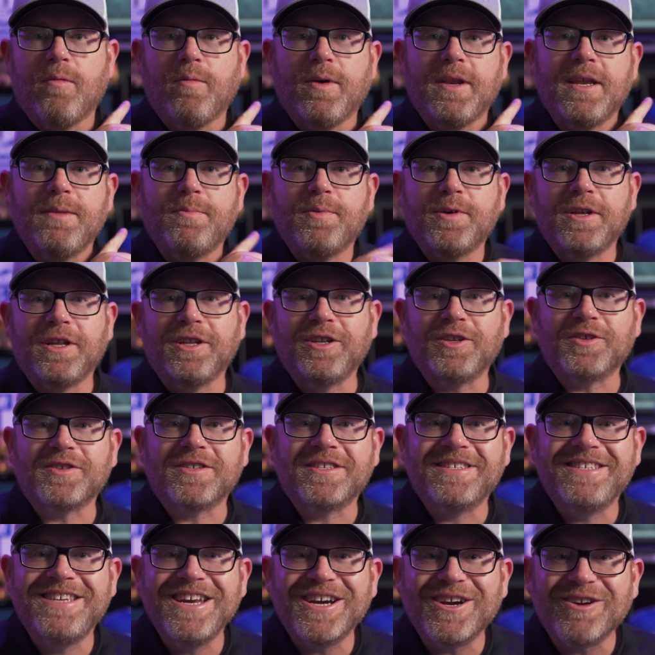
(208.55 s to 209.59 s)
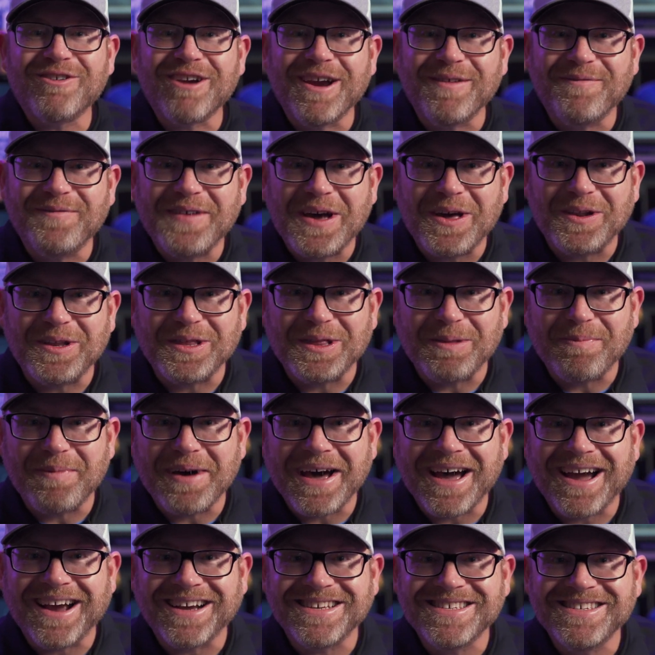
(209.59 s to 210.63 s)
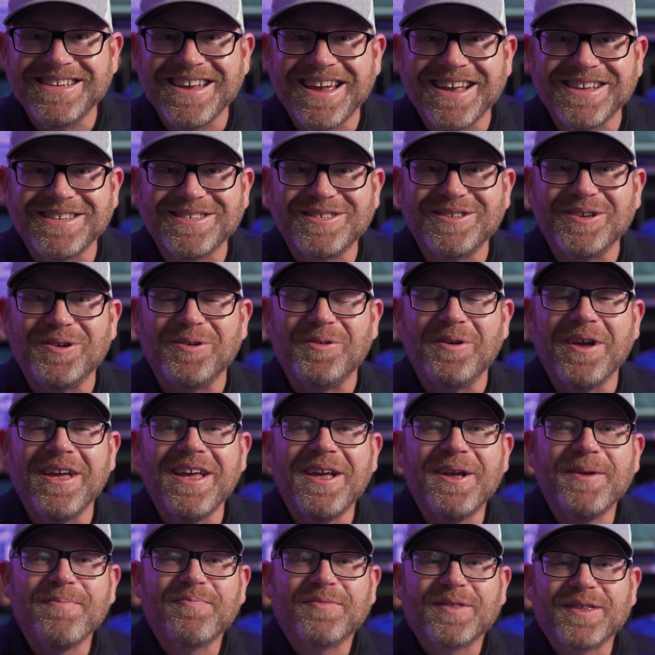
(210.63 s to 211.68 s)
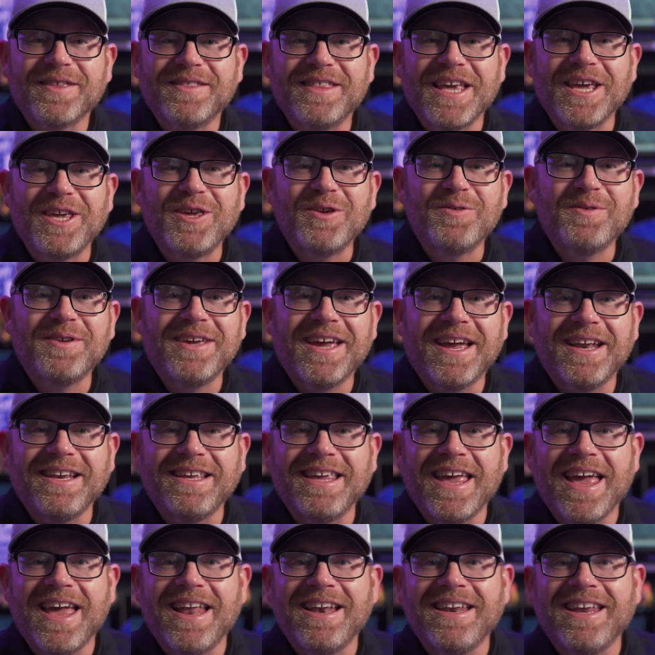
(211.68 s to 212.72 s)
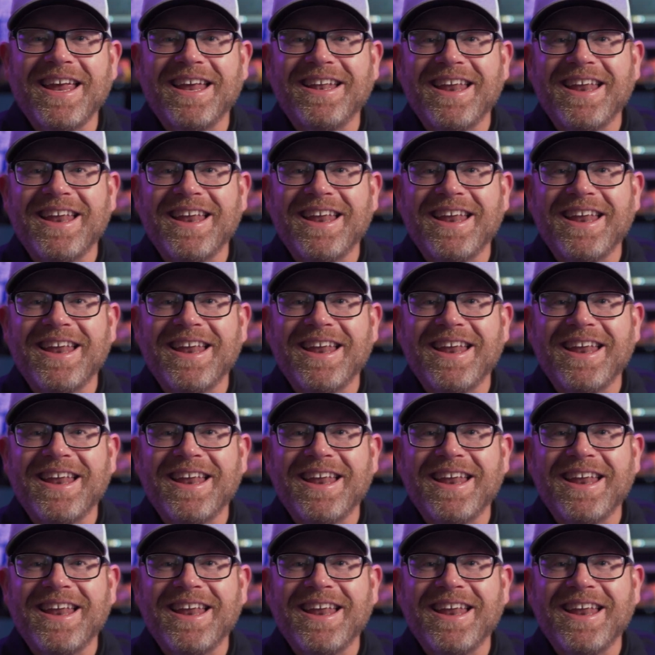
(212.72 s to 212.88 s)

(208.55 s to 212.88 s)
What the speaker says: We did put a little sticker I found in the box. Yes, so thank you again, Ken.